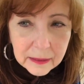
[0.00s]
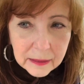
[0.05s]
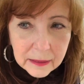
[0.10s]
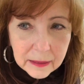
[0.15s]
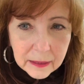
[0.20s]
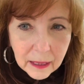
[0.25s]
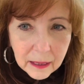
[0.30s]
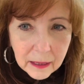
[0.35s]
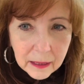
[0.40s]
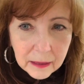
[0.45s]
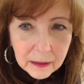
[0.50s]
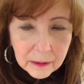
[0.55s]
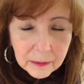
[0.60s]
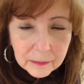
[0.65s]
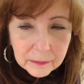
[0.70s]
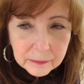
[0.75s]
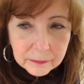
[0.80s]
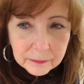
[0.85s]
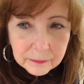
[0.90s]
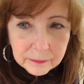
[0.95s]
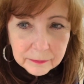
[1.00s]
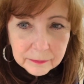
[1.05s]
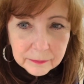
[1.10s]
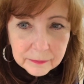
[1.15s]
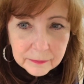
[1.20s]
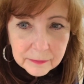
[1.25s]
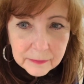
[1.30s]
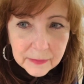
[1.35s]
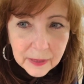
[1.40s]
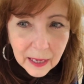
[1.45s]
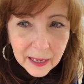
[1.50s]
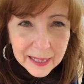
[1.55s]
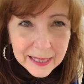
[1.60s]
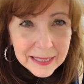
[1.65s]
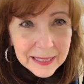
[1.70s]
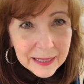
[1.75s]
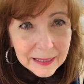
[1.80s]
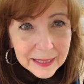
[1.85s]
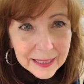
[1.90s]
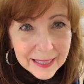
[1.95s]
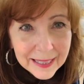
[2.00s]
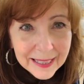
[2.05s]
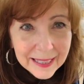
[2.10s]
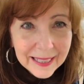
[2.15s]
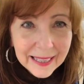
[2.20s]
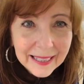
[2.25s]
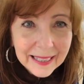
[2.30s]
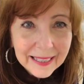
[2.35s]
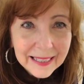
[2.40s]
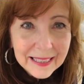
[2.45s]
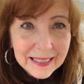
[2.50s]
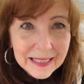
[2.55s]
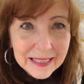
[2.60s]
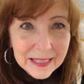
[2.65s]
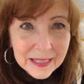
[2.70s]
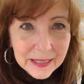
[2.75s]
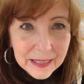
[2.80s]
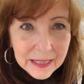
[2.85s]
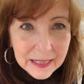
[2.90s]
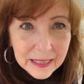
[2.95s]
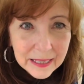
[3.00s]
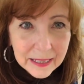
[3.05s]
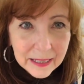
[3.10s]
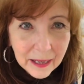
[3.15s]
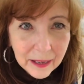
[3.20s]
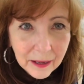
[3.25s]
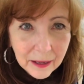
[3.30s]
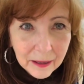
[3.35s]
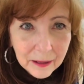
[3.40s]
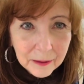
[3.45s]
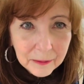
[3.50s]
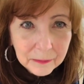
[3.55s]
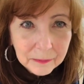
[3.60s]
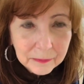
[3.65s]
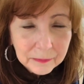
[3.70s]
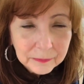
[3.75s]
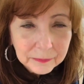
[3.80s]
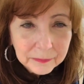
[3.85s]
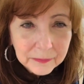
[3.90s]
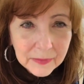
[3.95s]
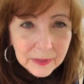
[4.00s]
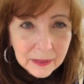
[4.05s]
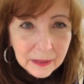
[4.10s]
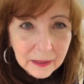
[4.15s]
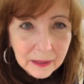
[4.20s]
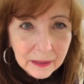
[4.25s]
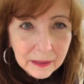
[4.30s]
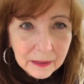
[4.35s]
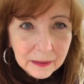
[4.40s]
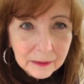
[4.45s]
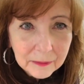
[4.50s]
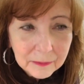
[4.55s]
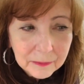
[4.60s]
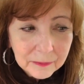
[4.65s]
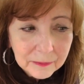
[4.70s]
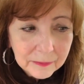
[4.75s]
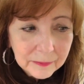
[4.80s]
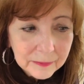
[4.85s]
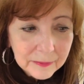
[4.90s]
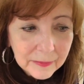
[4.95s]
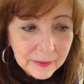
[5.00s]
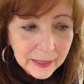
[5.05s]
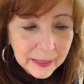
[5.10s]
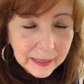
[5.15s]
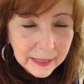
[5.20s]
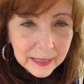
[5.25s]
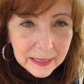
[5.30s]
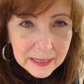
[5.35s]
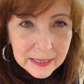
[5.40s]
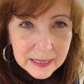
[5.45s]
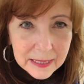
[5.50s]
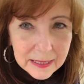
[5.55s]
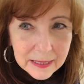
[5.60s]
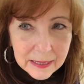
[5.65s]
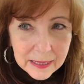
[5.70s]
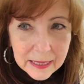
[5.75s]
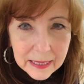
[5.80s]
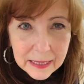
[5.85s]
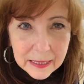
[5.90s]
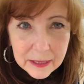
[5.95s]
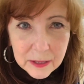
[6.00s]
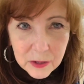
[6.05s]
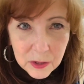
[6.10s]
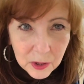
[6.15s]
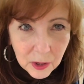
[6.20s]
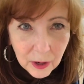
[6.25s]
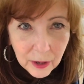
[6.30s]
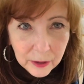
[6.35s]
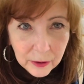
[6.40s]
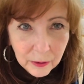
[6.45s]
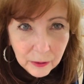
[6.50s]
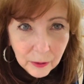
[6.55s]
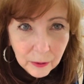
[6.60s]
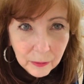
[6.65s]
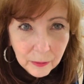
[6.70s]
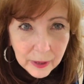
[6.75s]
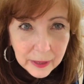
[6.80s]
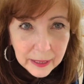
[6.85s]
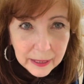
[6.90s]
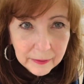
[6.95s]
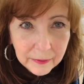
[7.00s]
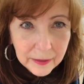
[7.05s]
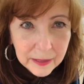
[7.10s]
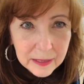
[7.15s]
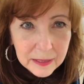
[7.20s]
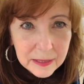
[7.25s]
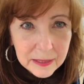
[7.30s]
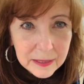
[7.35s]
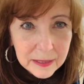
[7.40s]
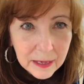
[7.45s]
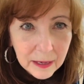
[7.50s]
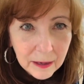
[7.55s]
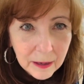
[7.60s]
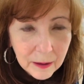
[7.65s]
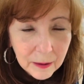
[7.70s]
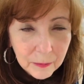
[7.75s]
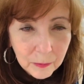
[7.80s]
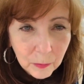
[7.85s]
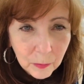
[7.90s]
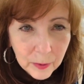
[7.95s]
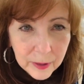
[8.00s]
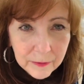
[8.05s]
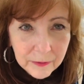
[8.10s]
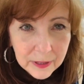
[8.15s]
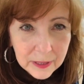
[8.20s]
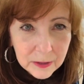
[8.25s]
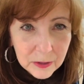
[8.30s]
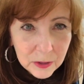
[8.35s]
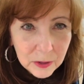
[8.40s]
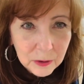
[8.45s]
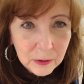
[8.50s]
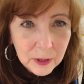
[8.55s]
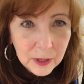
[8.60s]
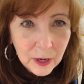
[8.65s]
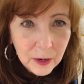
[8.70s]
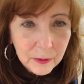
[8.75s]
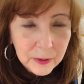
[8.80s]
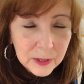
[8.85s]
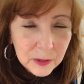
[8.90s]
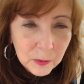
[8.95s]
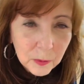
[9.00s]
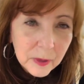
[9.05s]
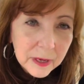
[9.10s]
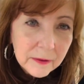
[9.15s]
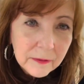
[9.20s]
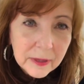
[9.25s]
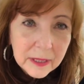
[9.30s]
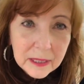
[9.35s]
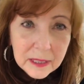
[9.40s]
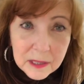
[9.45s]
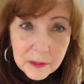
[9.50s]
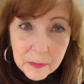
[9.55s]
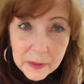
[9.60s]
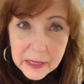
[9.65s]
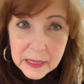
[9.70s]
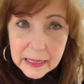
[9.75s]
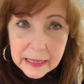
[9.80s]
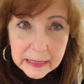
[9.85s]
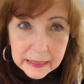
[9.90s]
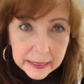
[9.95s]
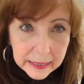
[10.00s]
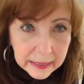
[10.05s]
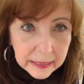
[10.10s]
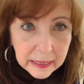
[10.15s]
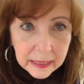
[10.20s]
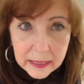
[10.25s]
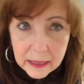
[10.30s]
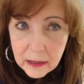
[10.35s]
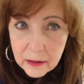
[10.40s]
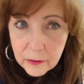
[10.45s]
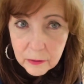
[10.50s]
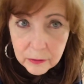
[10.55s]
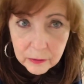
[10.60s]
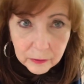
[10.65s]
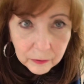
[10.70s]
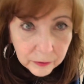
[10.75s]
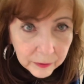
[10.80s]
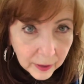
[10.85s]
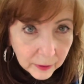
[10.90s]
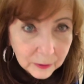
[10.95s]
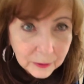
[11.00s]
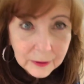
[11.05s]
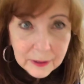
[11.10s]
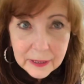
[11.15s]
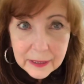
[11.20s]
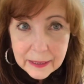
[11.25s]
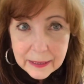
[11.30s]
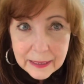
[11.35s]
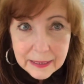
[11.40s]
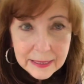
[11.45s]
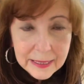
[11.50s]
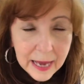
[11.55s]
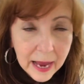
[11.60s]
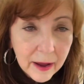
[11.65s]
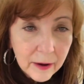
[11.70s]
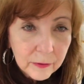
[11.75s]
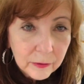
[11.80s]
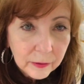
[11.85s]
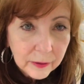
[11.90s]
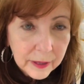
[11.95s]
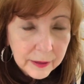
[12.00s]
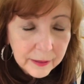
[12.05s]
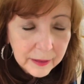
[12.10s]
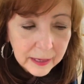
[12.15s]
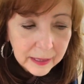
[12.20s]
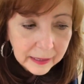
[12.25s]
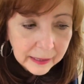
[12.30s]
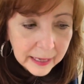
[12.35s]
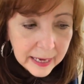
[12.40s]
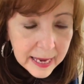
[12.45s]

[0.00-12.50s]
um, Knisely is the, um, um, I guess he and his daughter are running this um, weaving studio. It's weaving, spinning, knitting, felting, it's everything.